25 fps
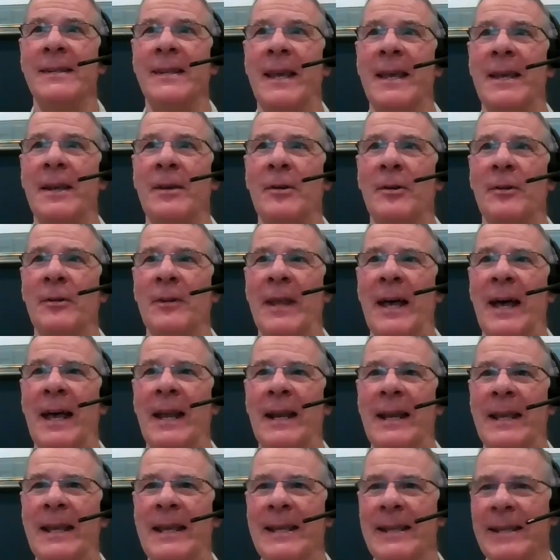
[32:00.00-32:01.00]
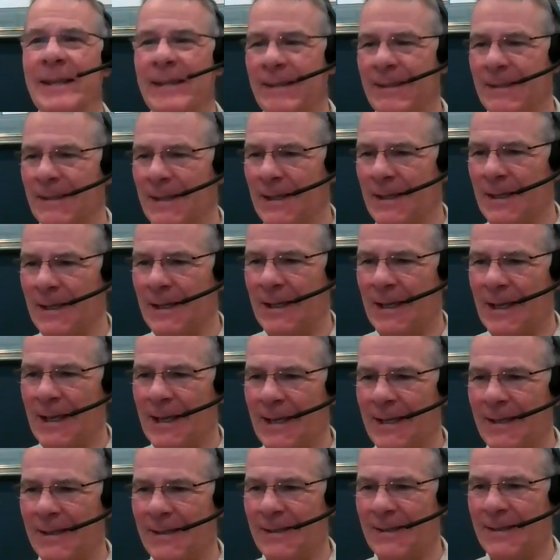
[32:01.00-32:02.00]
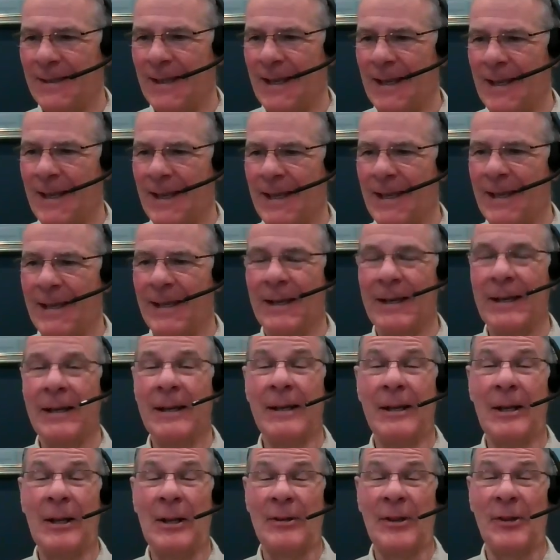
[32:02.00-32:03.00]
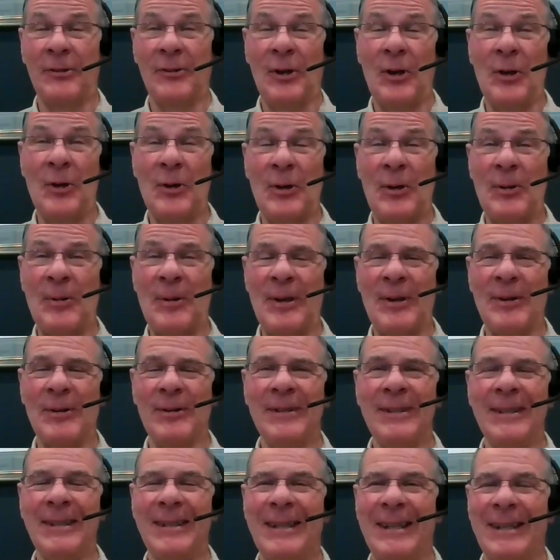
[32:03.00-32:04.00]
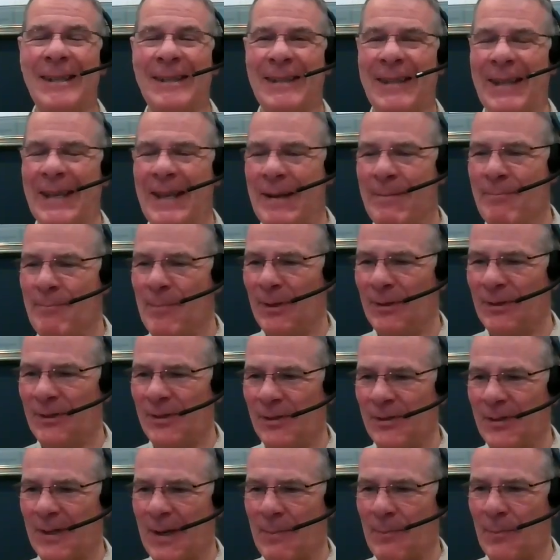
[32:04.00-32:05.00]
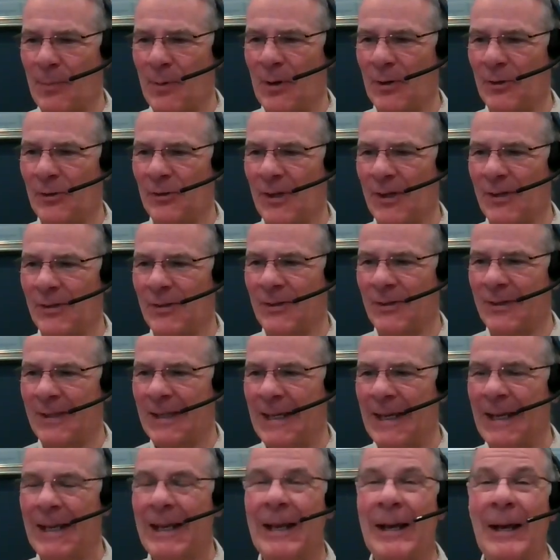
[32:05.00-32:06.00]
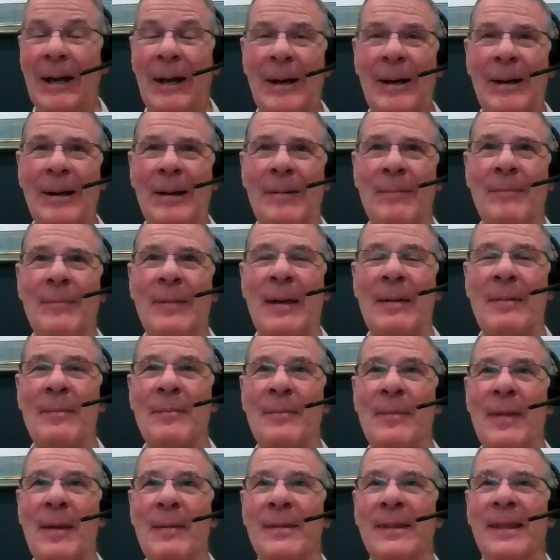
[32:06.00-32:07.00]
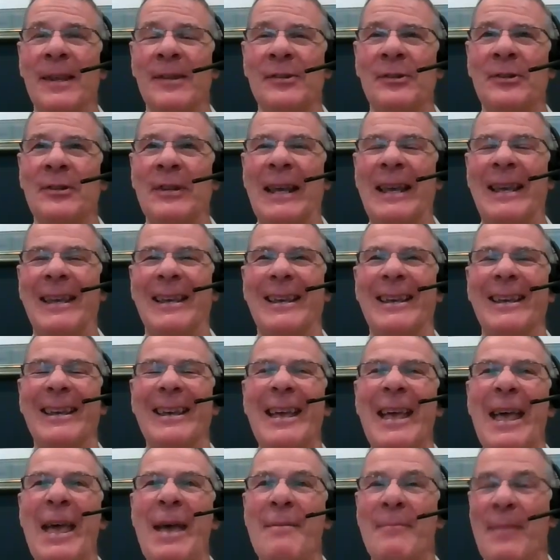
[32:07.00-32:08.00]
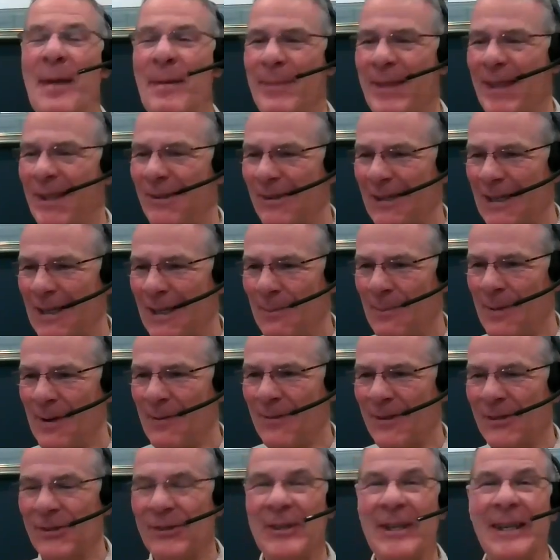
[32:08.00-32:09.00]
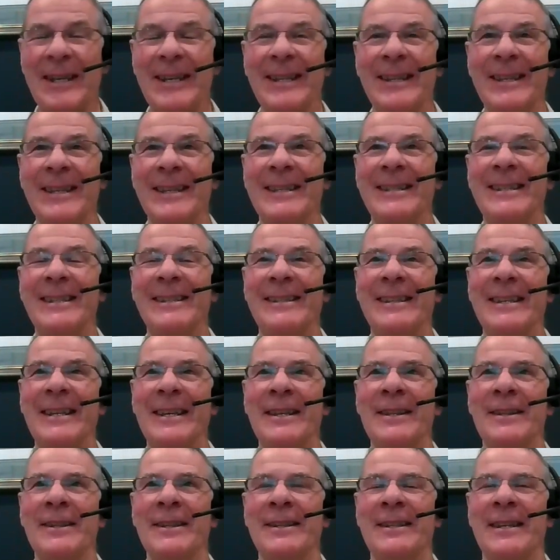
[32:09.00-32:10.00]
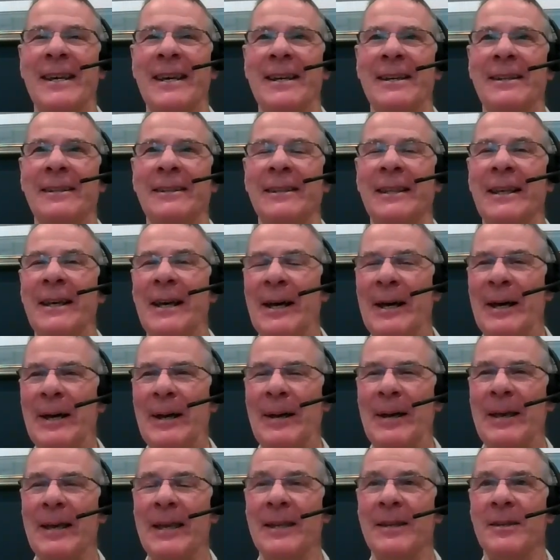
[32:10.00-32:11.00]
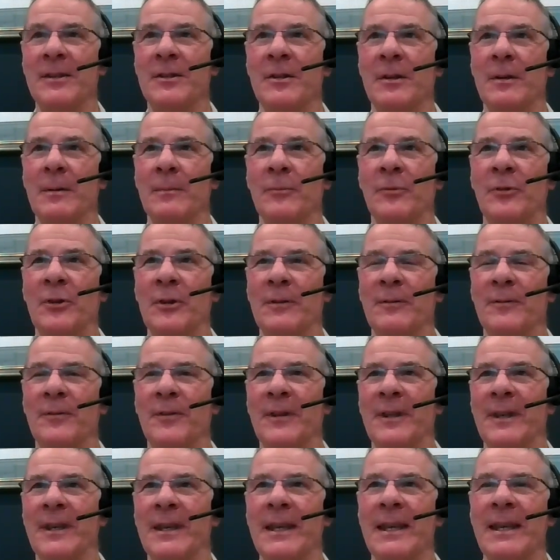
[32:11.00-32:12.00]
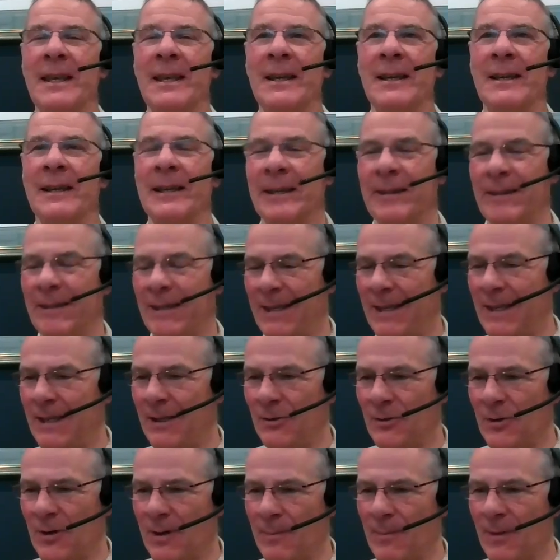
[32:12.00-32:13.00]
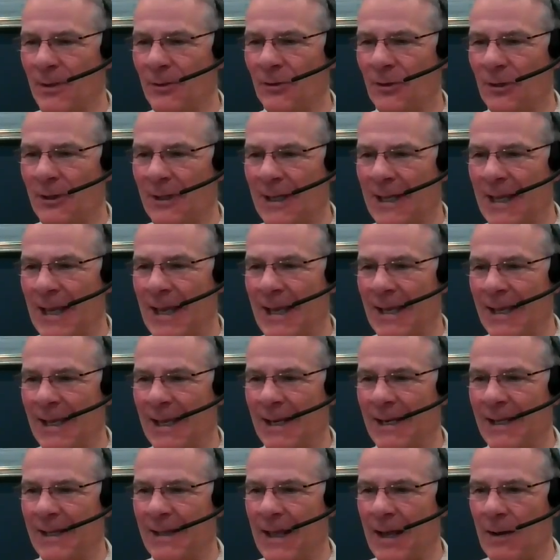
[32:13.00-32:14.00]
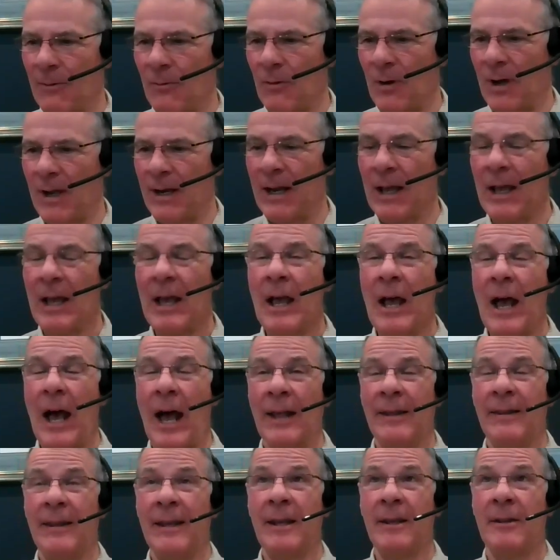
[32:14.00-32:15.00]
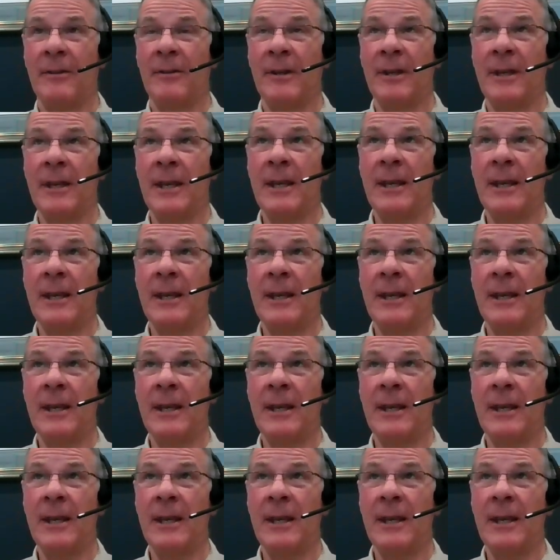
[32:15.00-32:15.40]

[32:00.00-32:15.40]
take on that is there's a lot going on. It's a multi-step process. Maybe there's a little bit of a sting in the tail in terms of the heat treatments and getting that right. I think